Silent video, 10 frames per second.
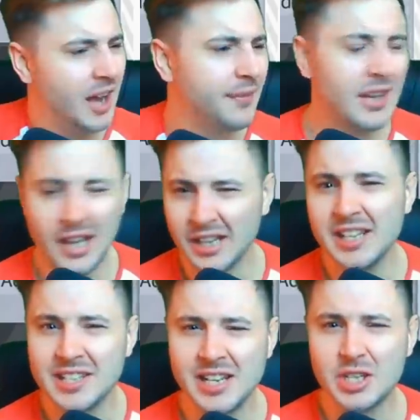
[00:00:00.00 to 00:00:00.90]
I feel like
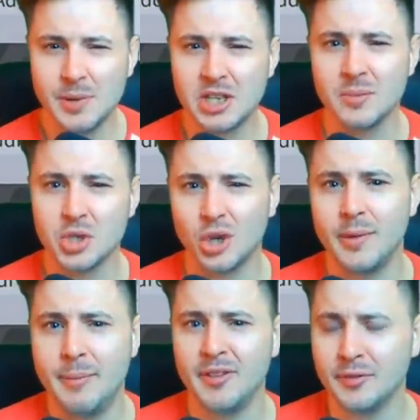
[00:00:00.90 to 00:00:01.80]
this needs to be some sort of
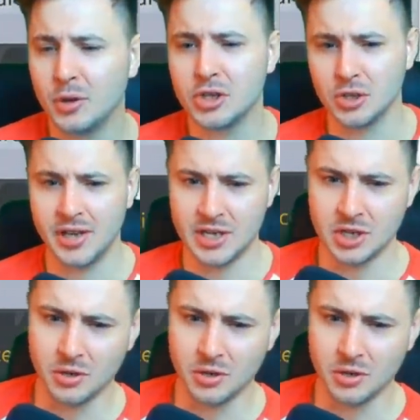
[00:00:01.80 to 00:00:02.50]
epic voice on this.